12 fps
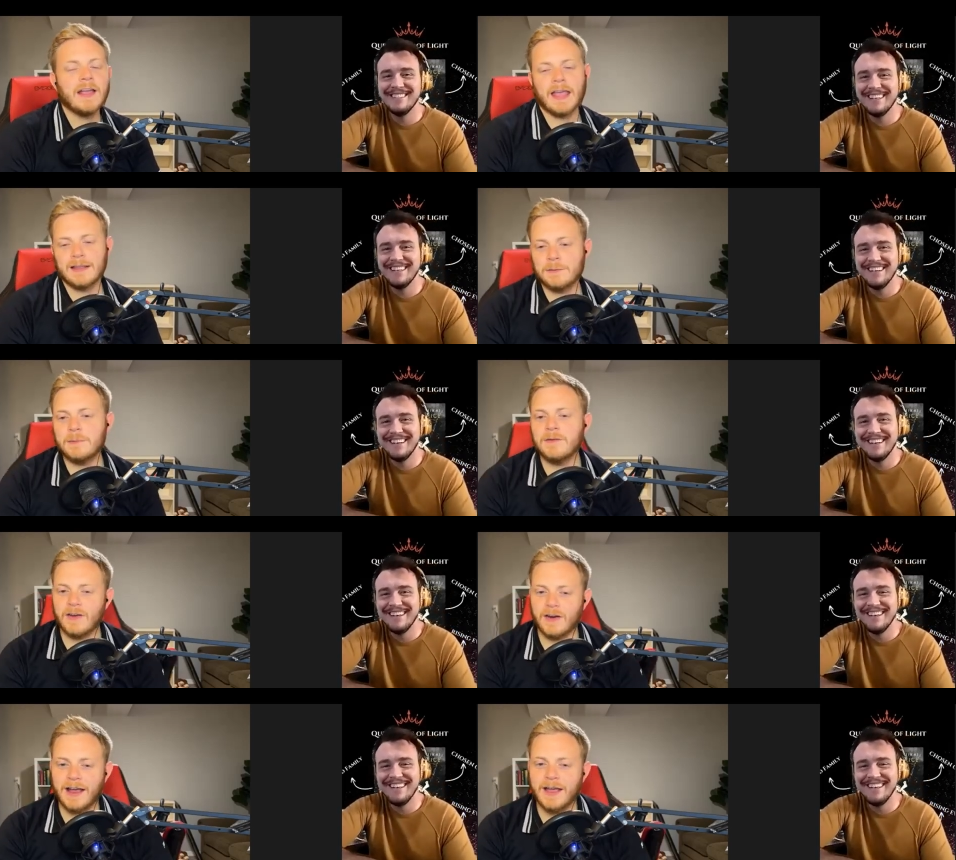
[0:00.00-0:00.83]
Speaker 1: Okay, to
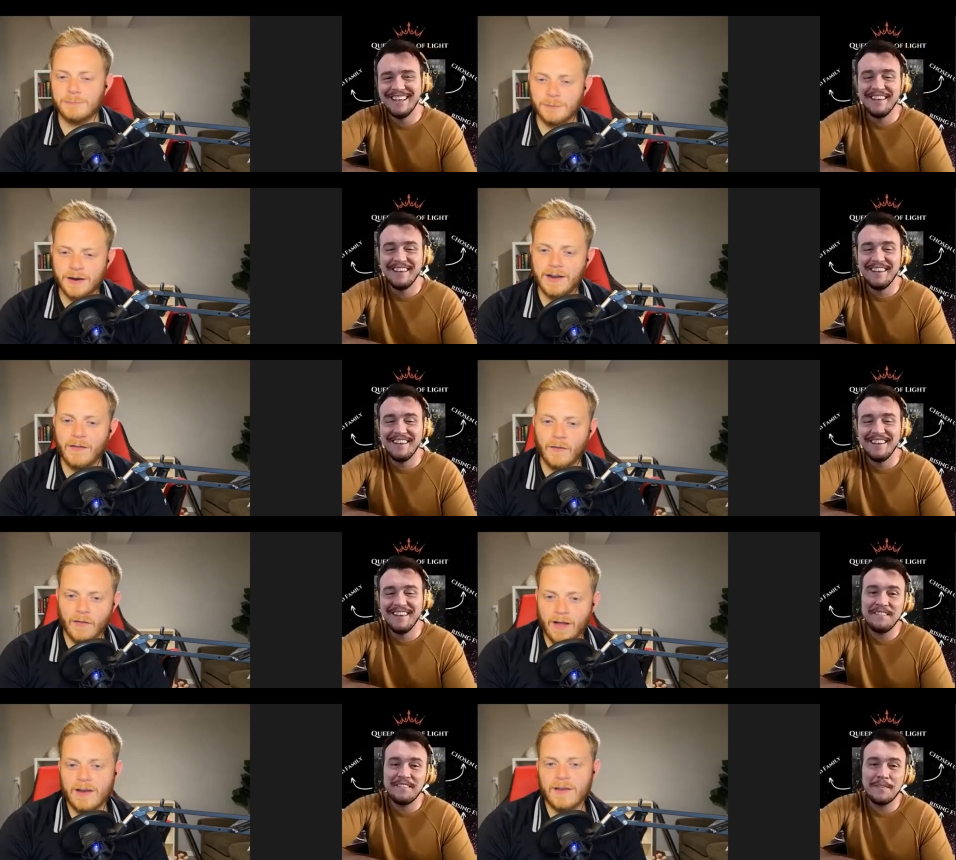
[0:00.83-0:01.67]
be fair, I have read a
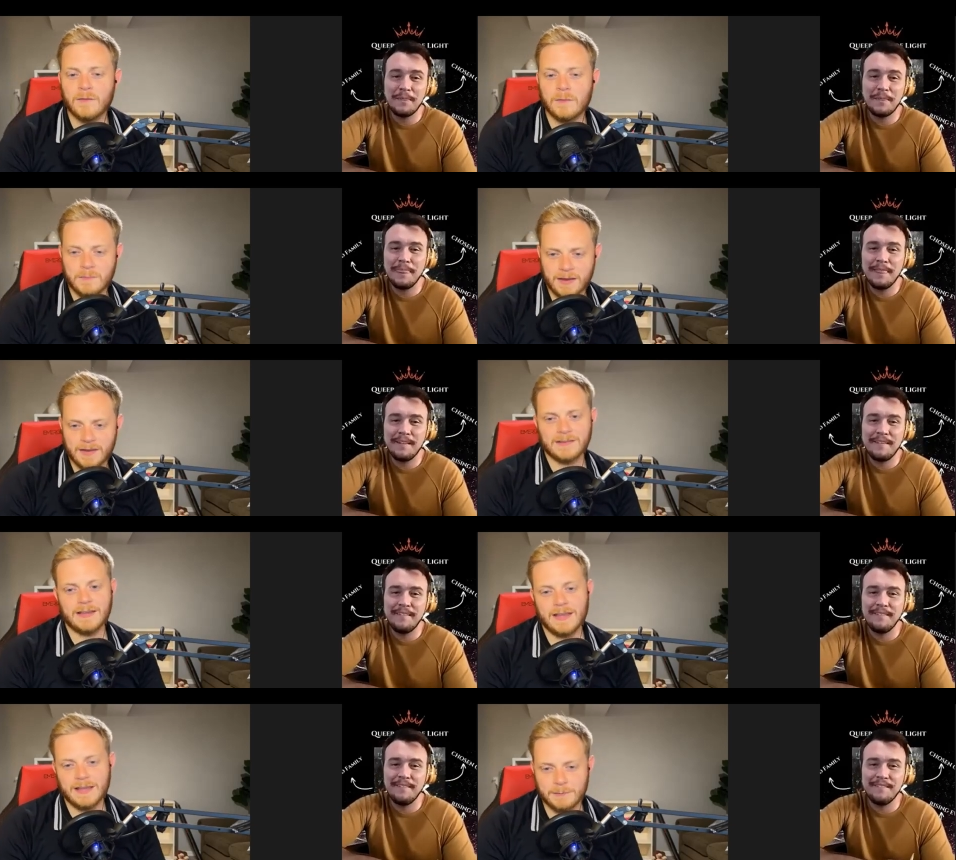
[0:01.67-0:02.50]
lot of
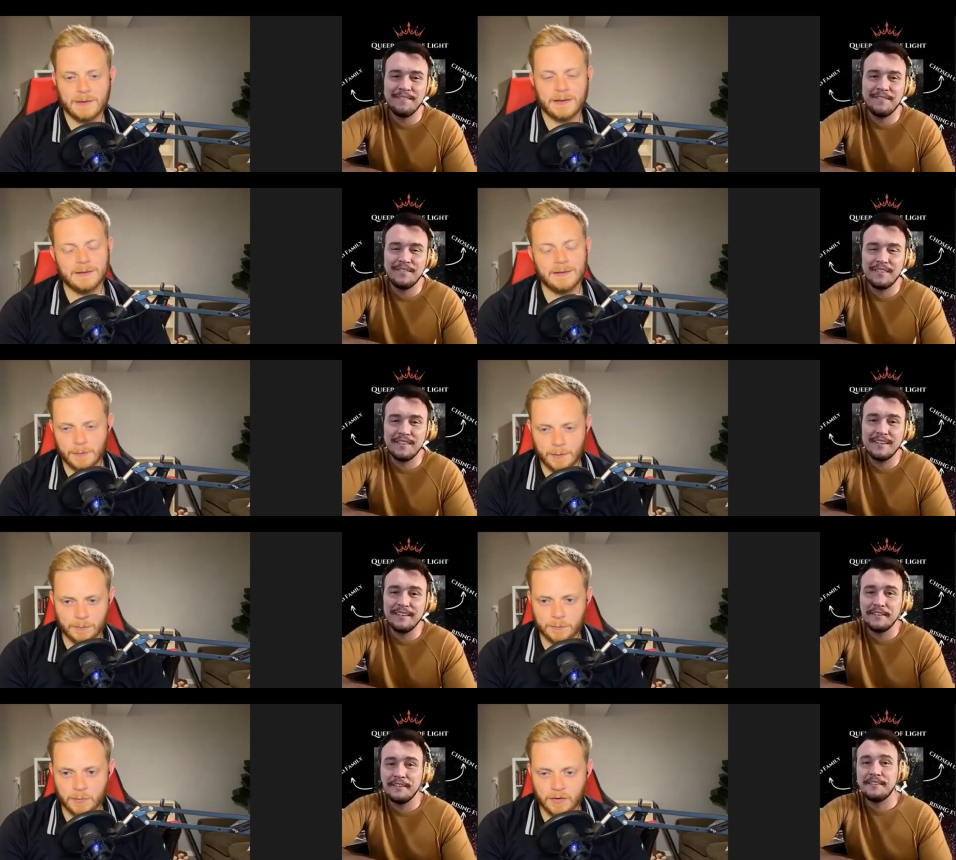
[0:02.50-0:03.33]
amazing independently
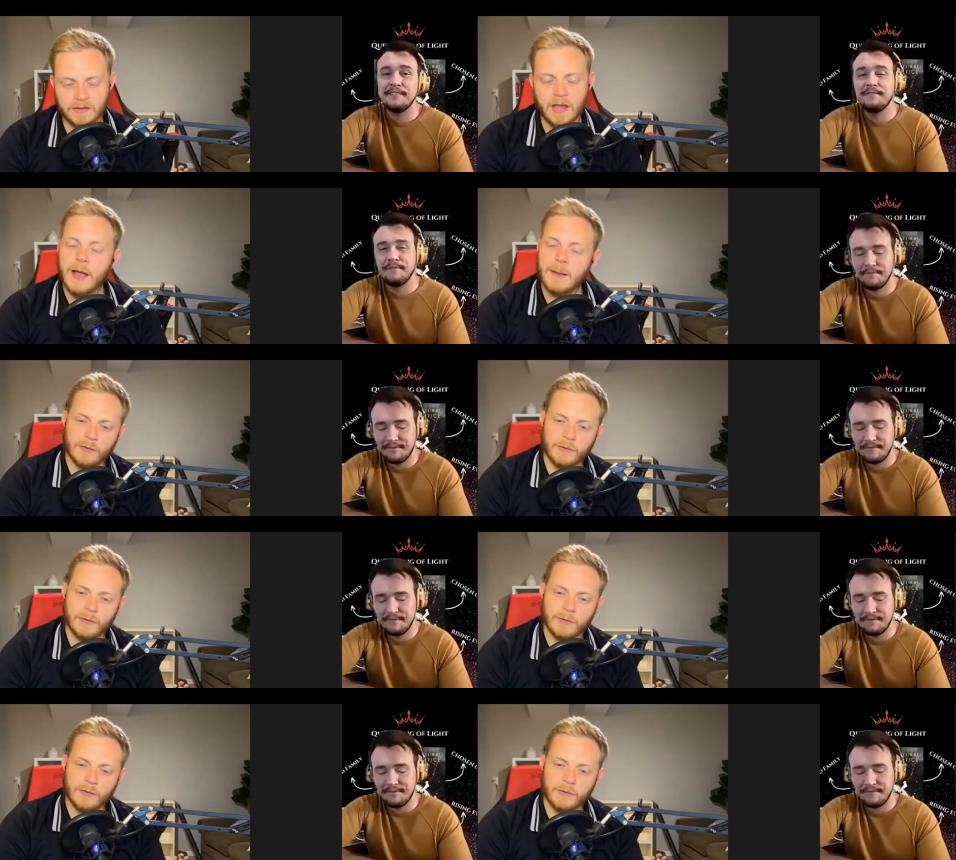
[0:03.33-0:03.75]
published books.